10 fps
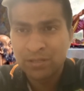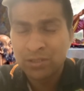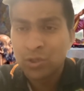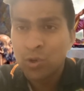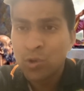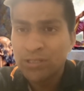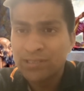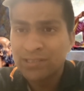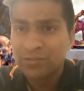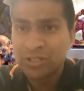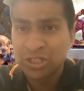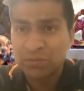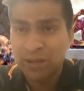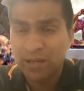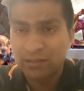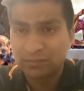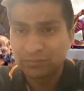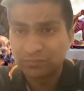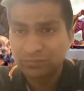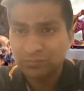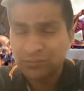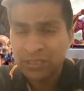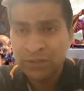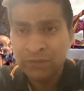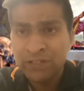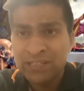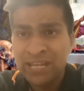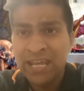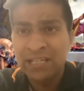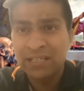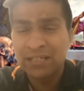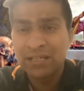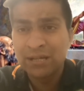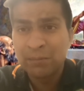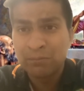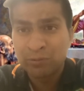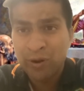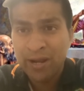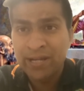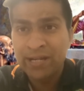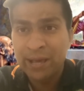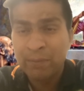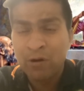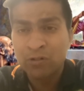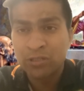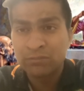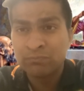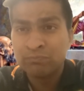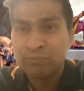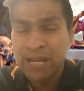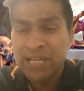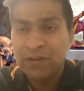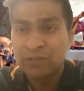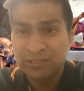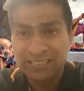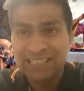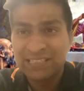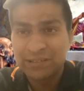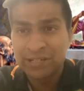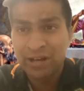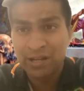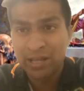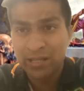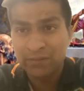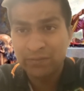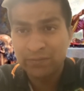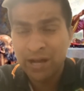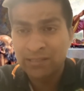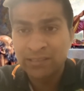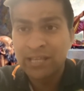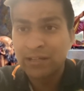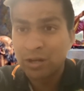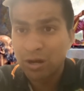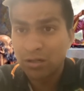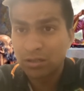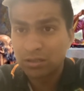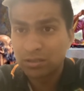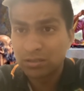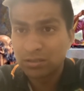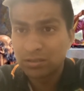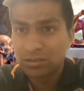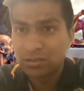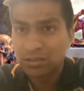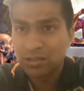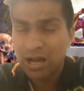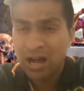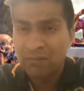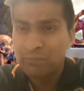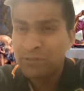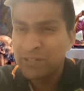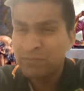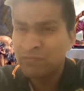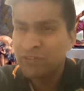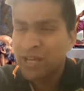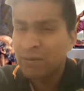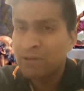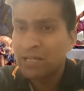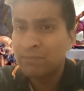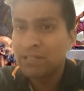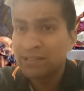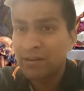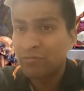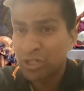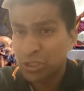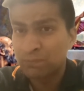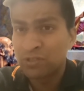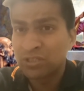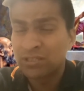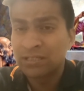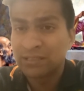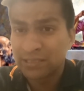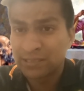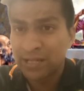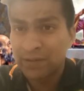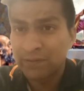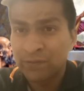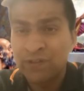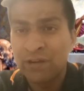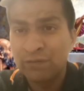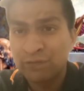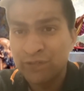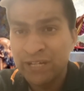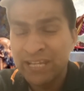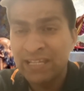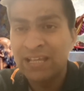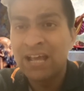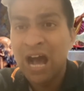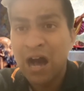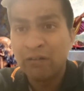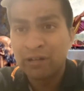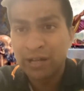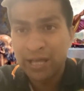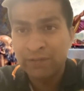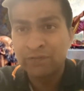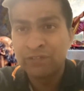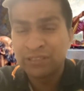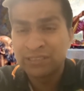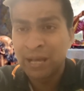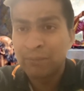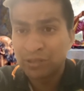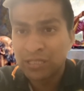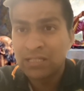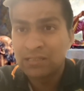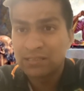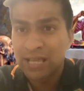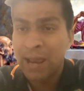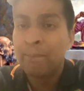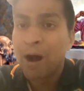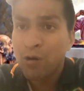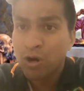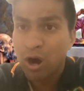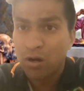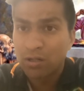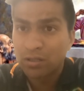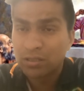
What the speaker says: So who is this rich man? If we take pride about many of the things in our life other than God, we are becoming that rich person in this life. If we are filling our life with some things above God,